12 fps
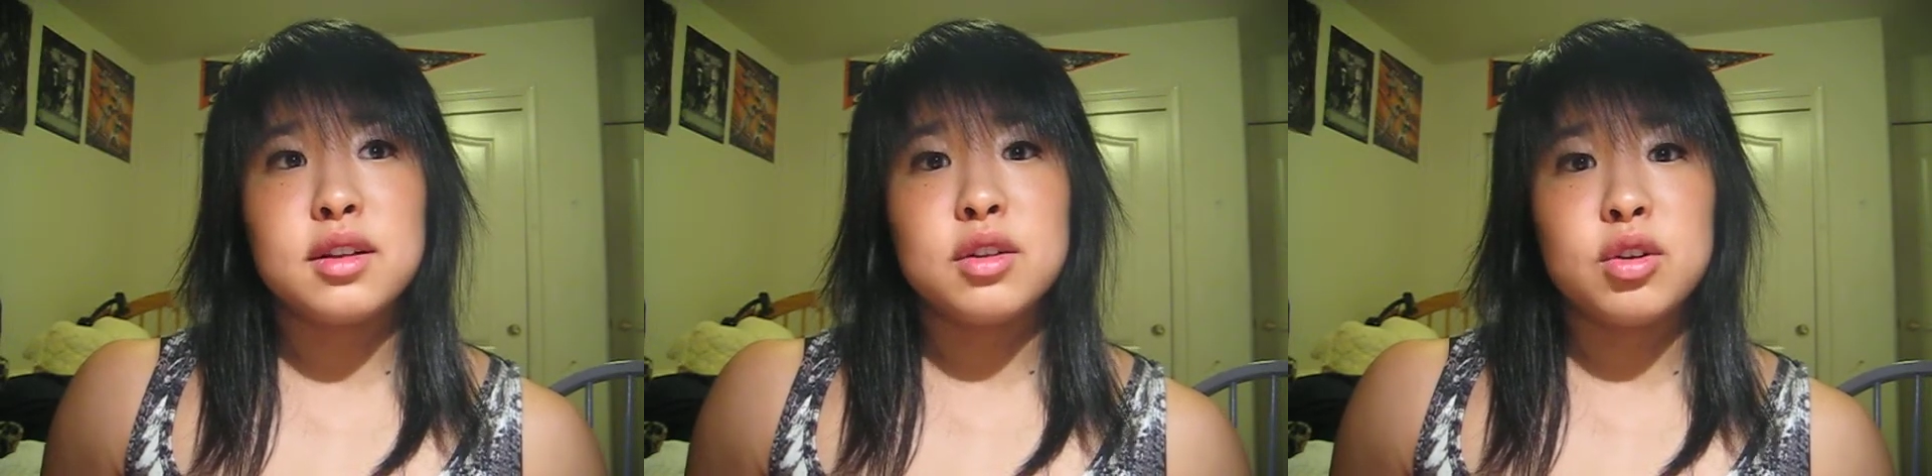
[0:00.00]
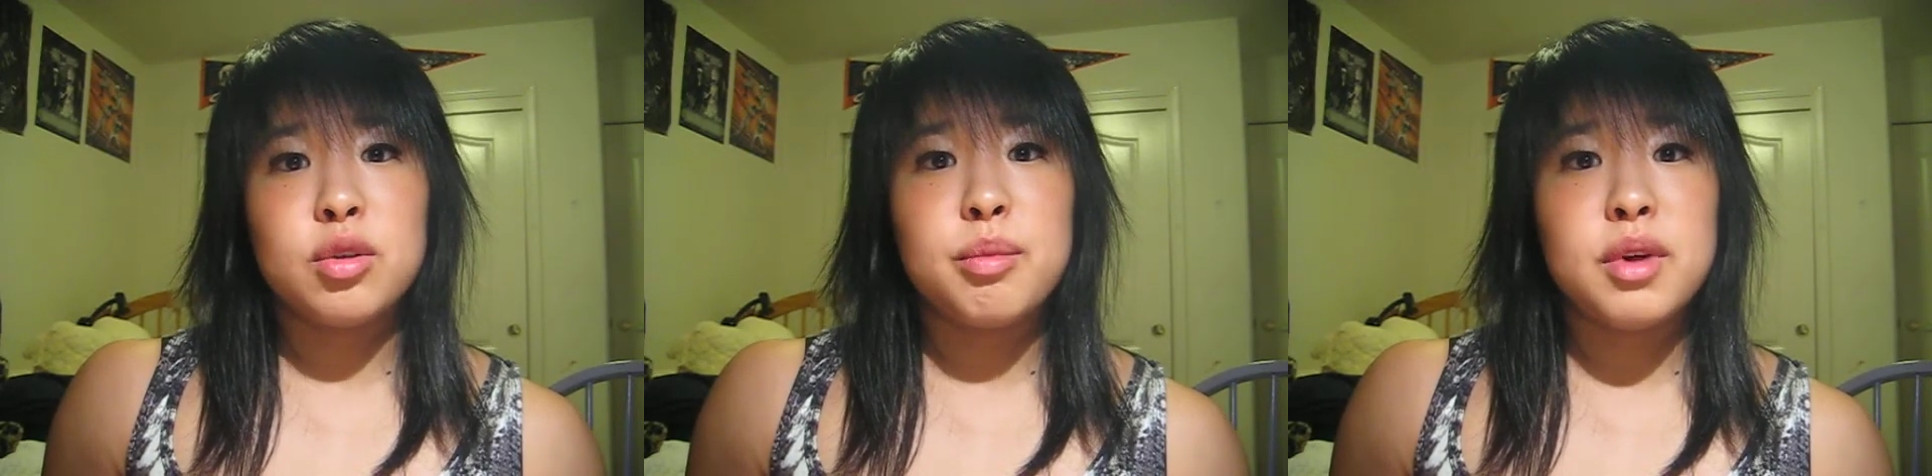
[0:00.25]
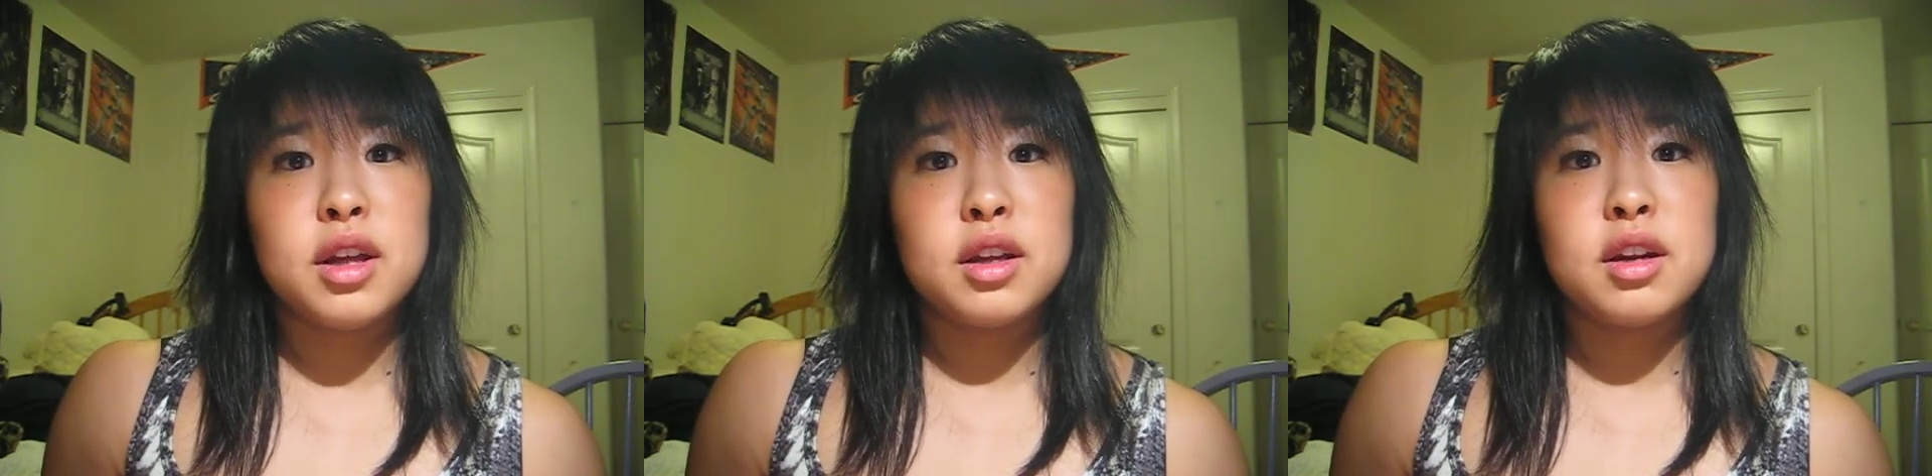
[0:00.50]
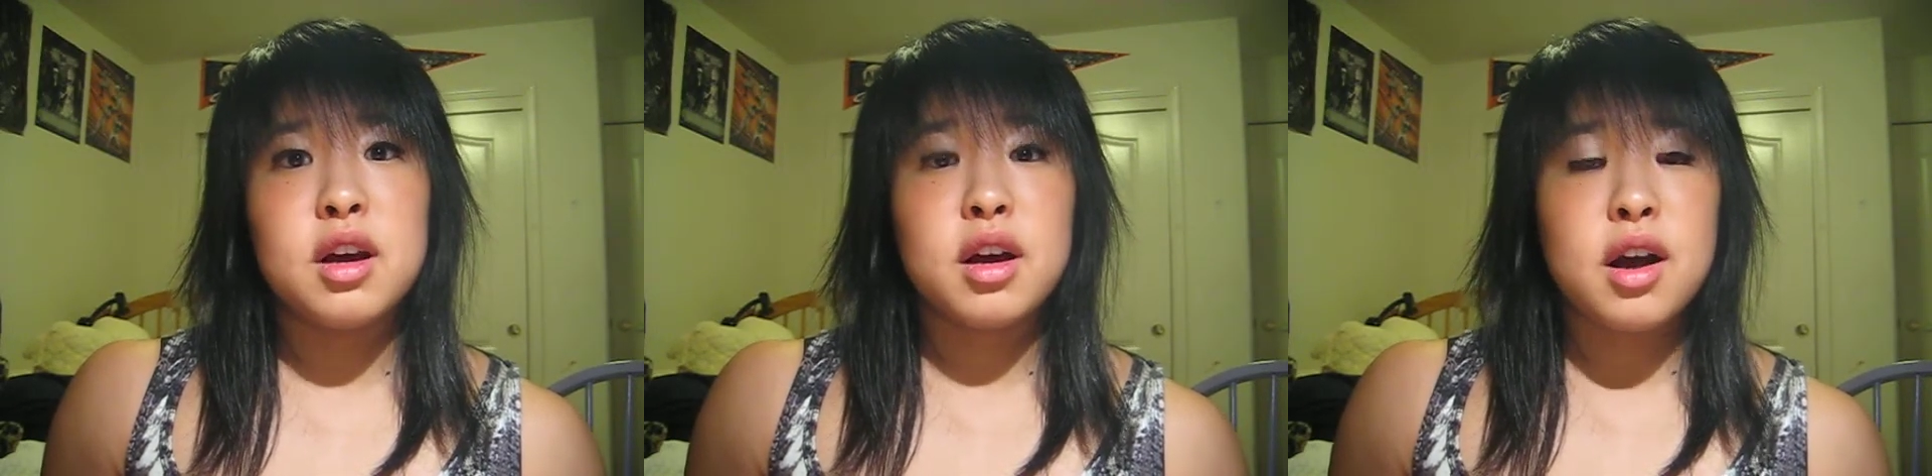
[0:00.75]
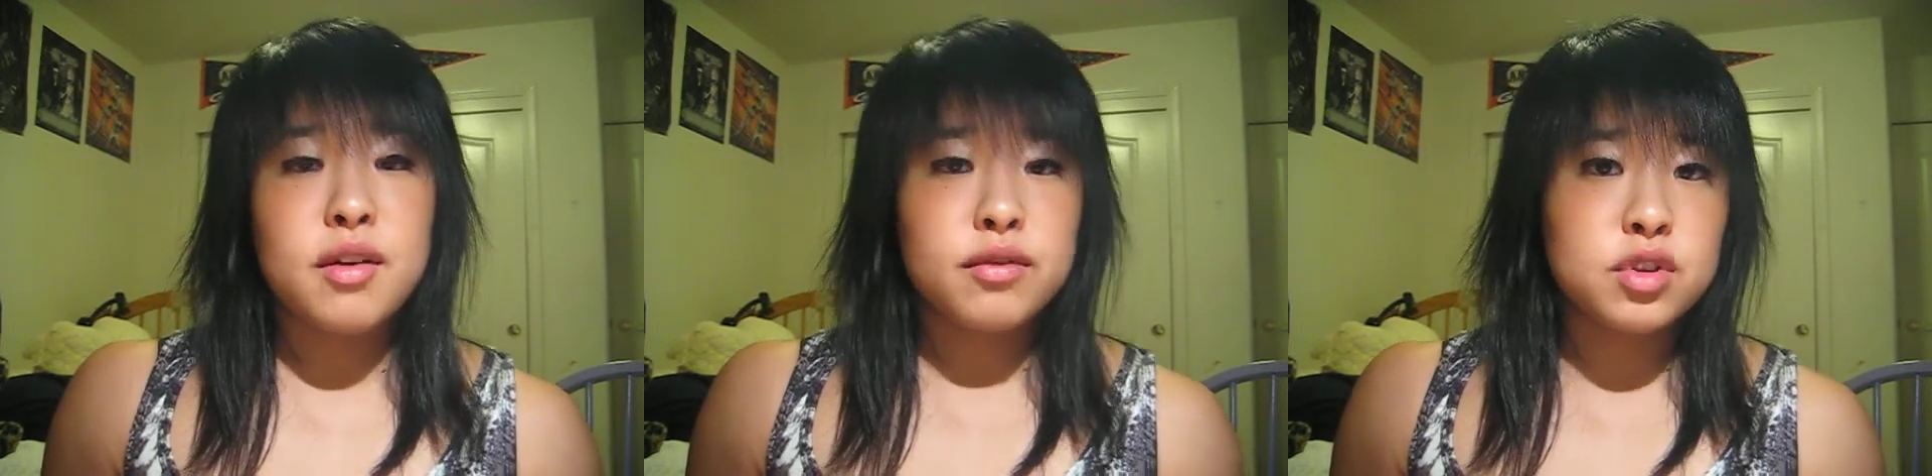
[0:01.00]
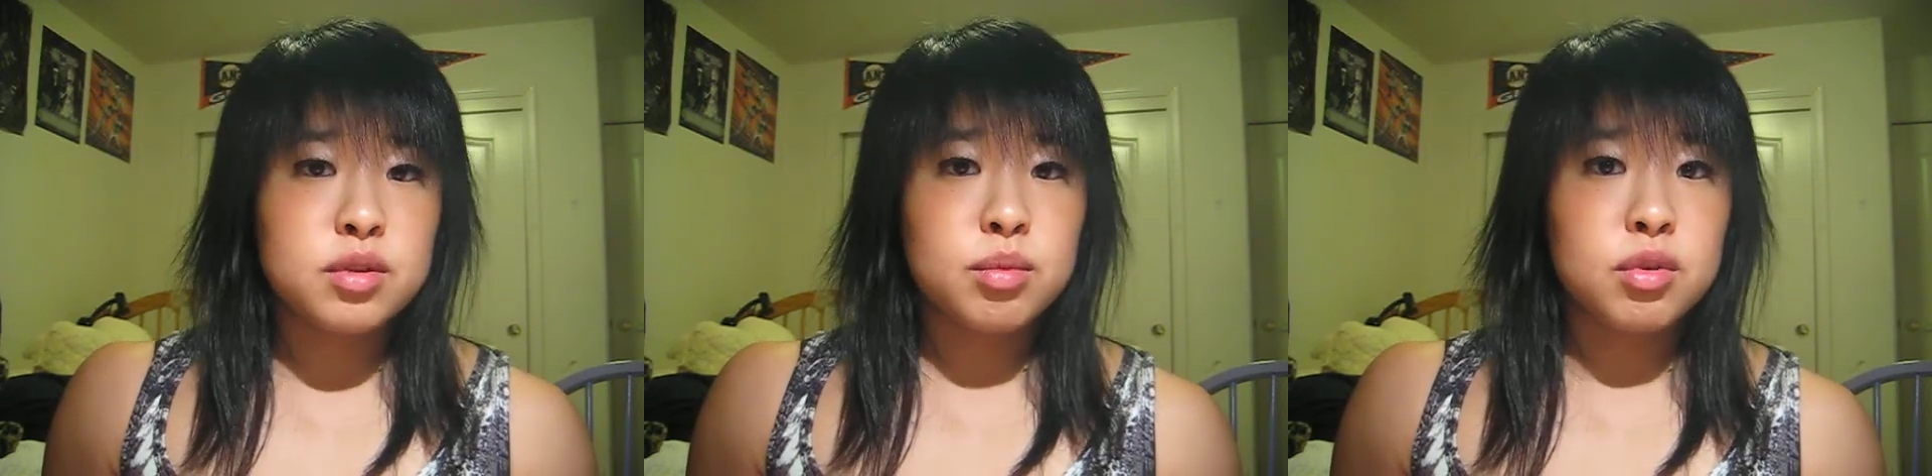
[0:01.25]
a little bit
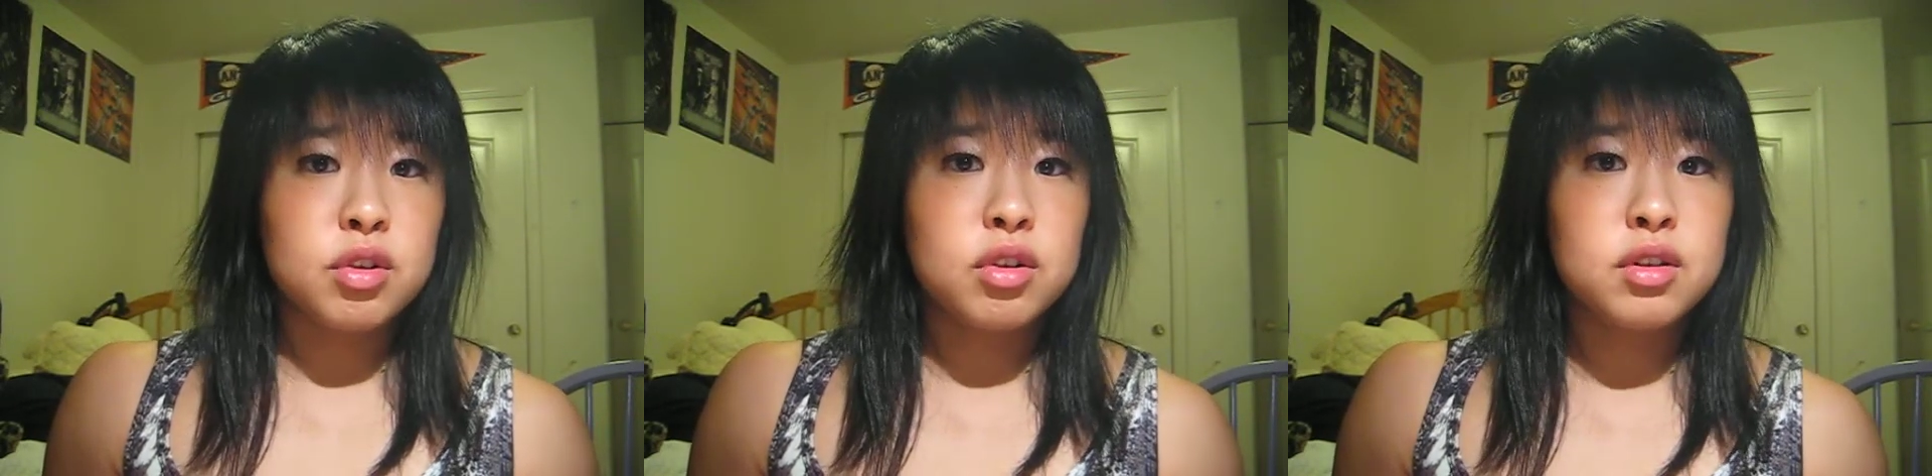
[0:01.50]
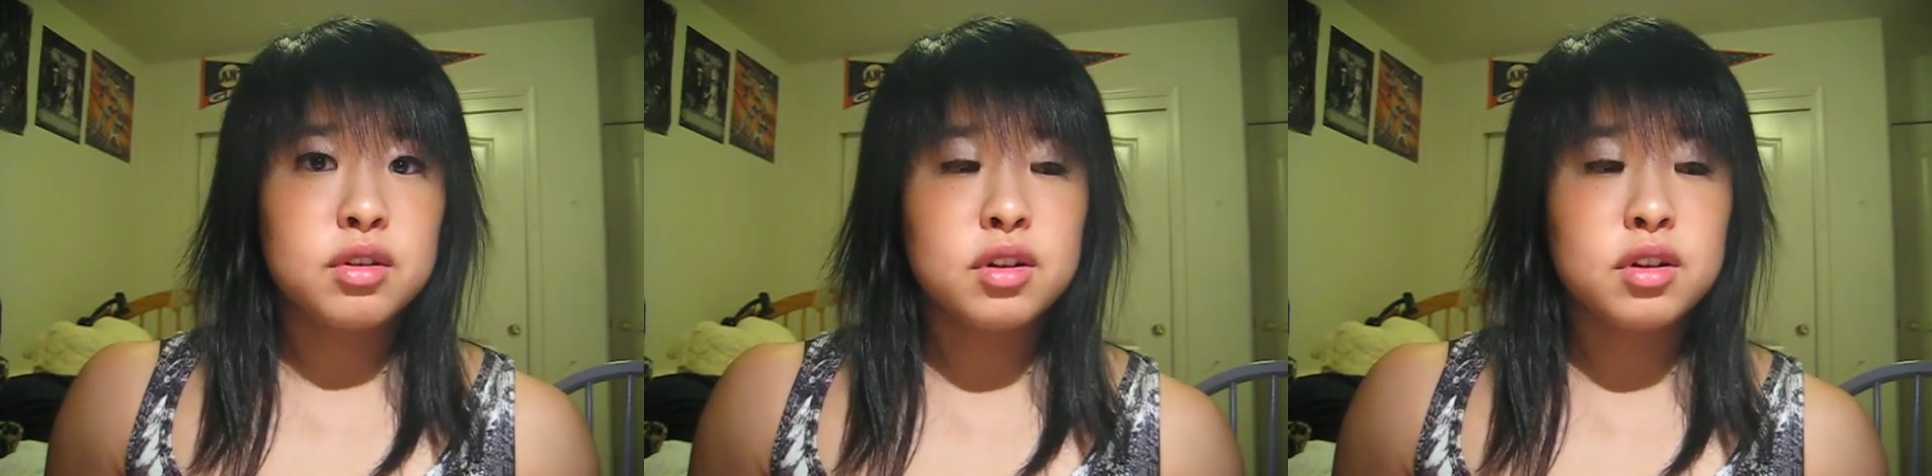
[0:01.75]
uncomfortable,